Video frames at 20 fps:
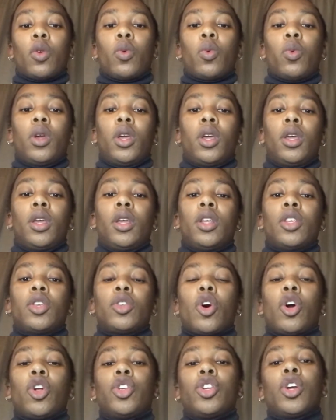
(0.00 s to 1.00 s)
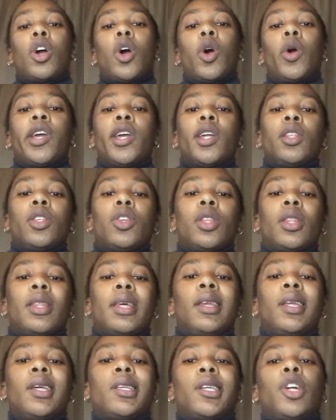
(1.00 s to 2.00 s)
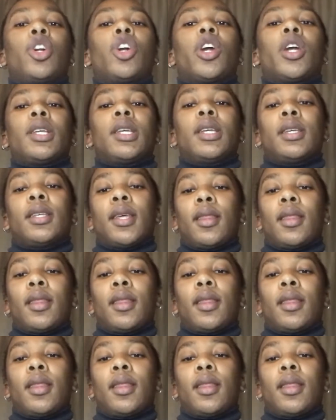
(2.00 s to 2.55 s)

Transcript: we start to go into the nitty-gritties